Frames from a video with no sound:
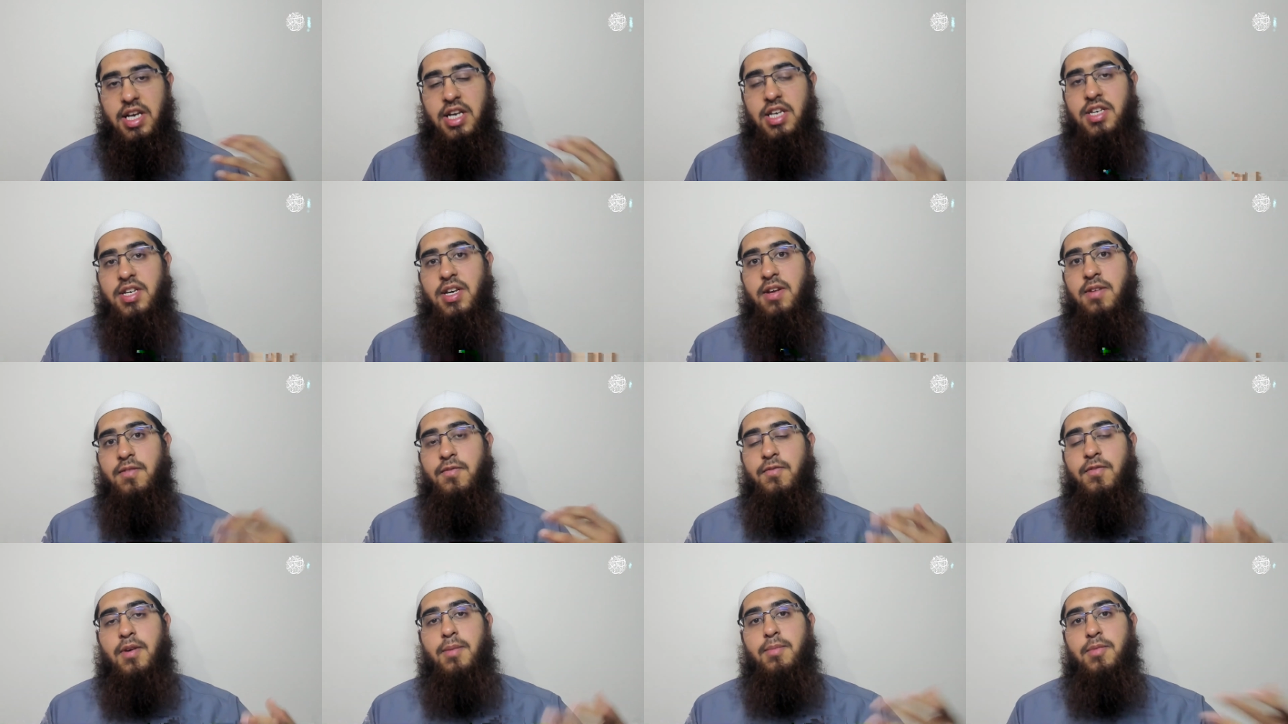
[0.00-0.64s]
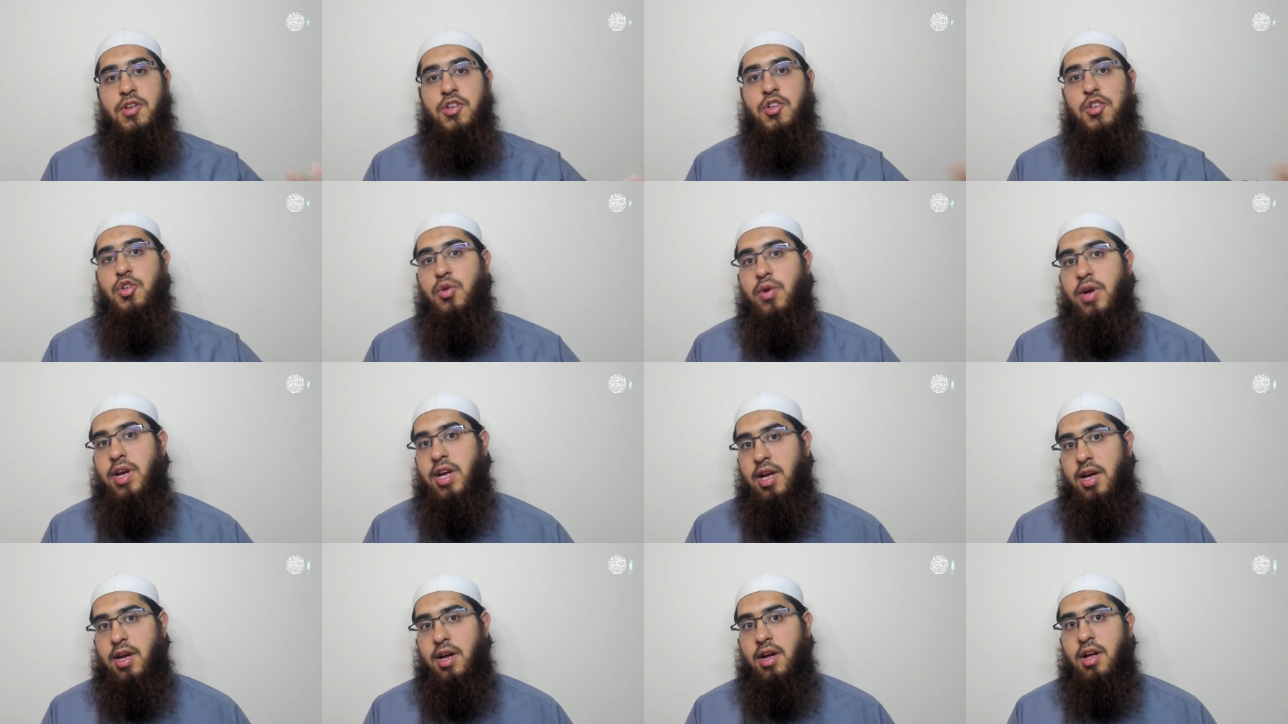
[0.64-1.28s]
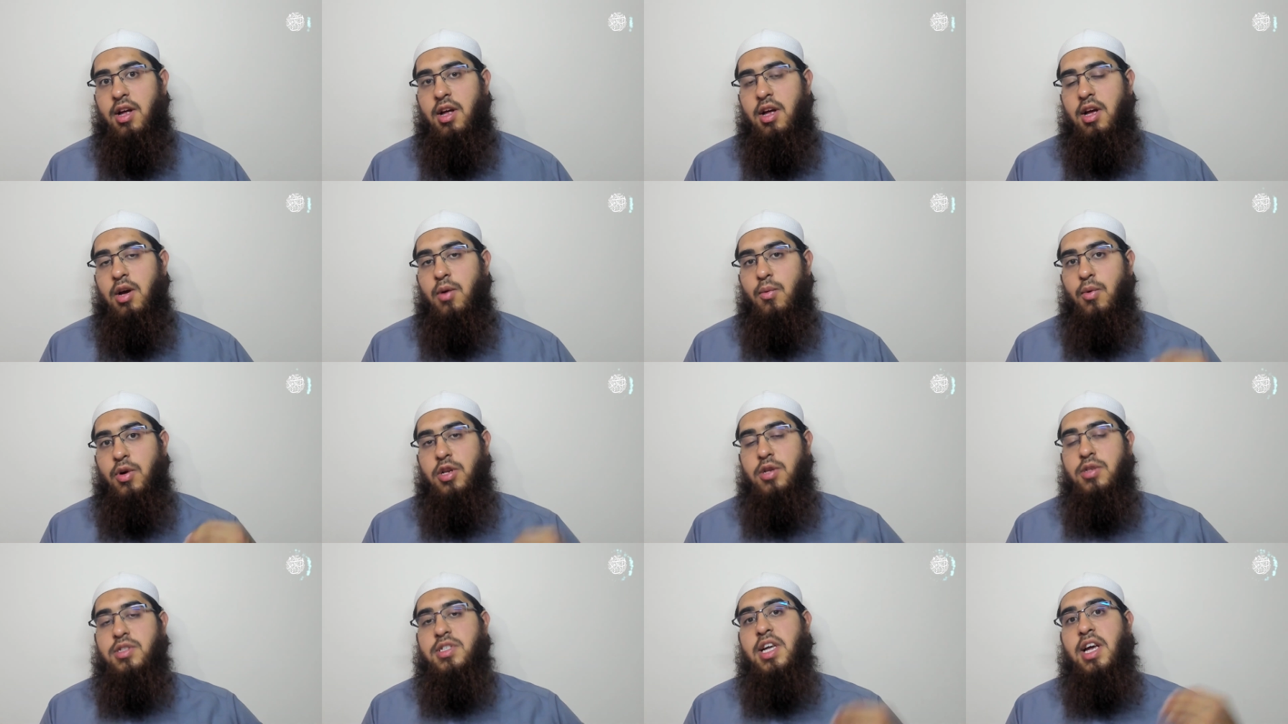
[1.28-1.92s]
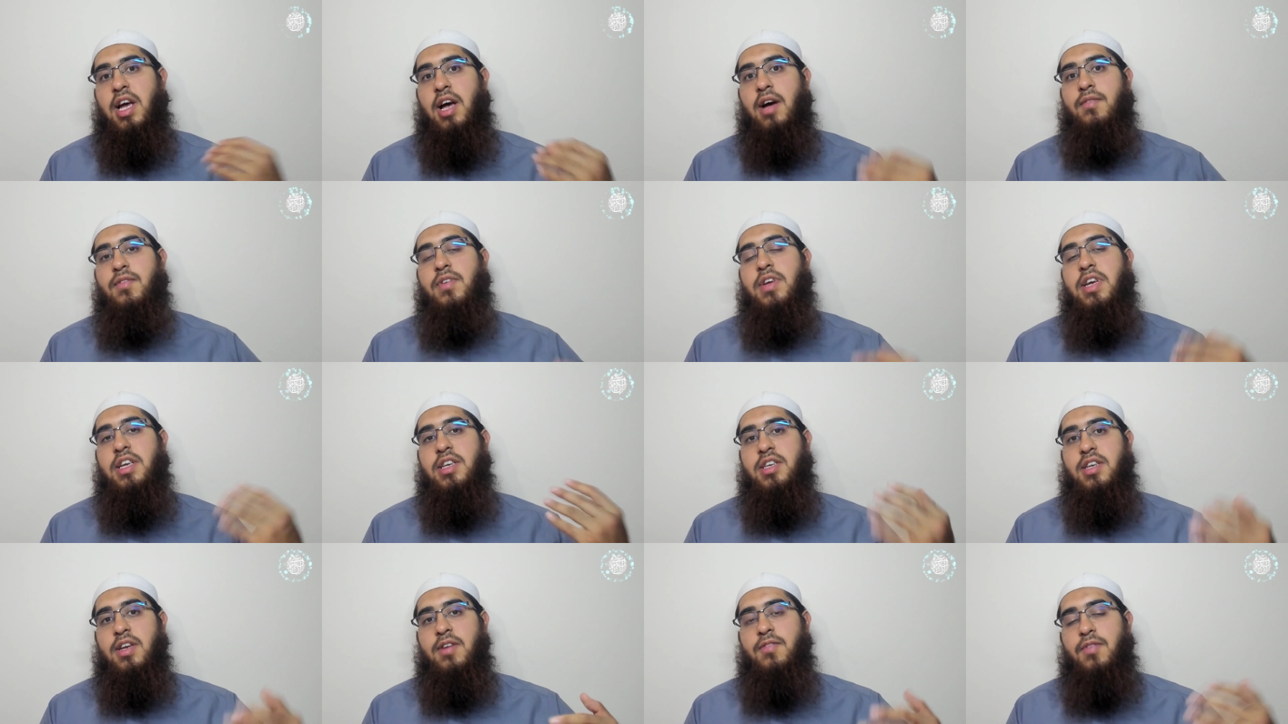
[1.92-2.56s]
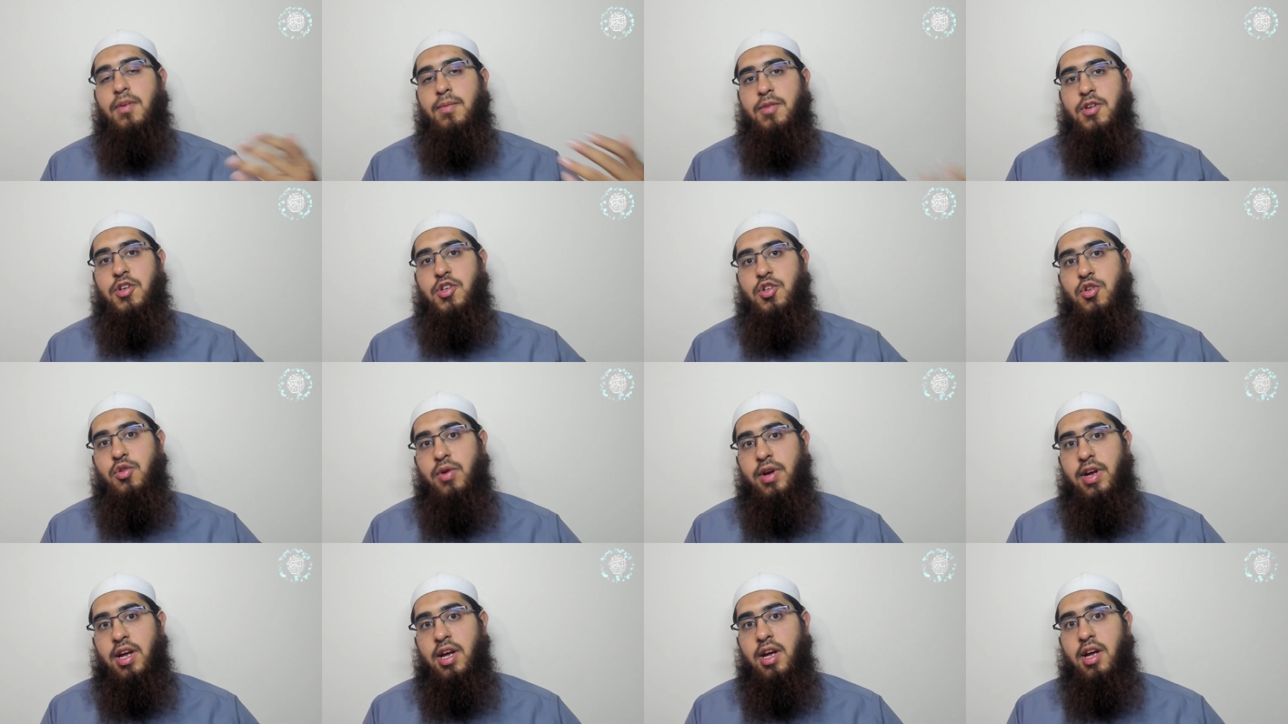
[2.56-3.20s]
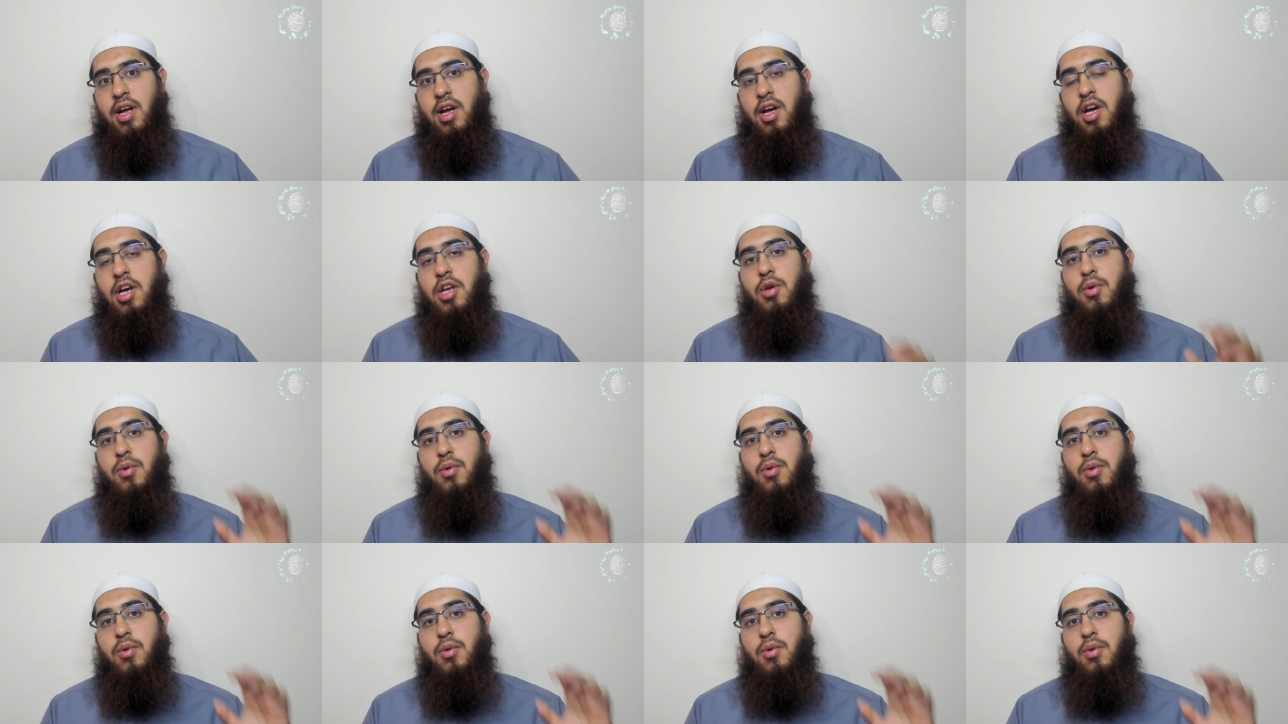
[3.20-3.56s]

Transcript: eaten from the tree. When you say I've eaten from the tree,